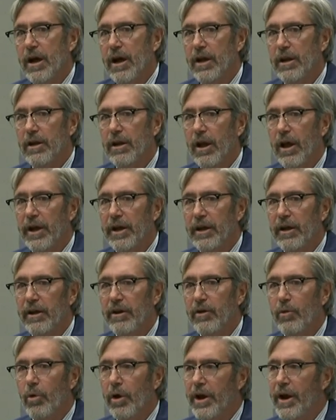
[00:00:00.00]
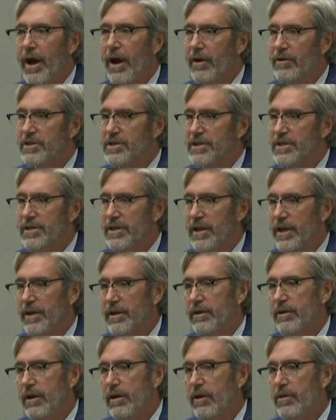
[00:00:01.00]
unlike anyone else,
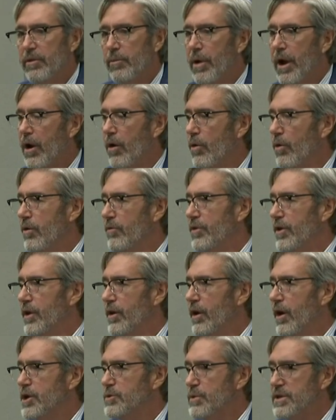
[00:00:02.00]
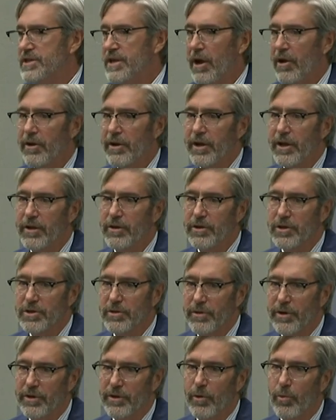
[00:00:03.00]
that the power of the hospitality
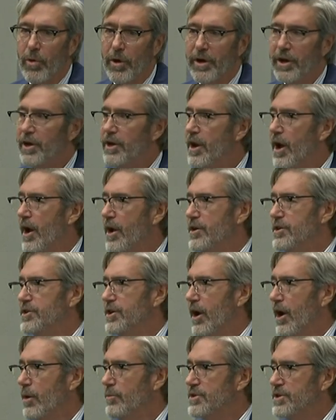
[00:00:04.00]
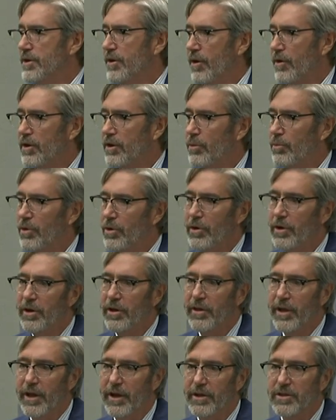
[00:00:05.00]
industry and the one in nine jobs in our
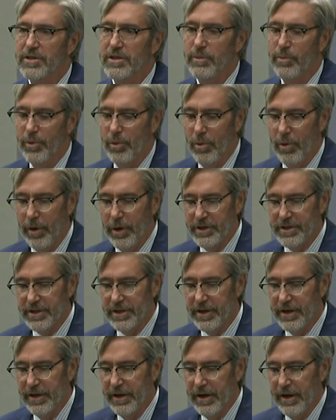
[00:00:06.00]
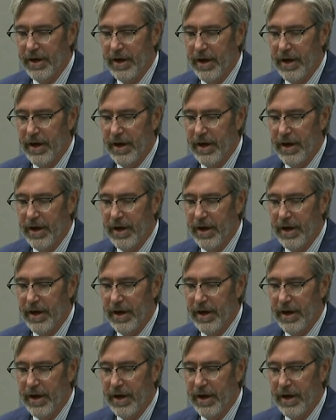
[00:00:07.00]
community that it supports and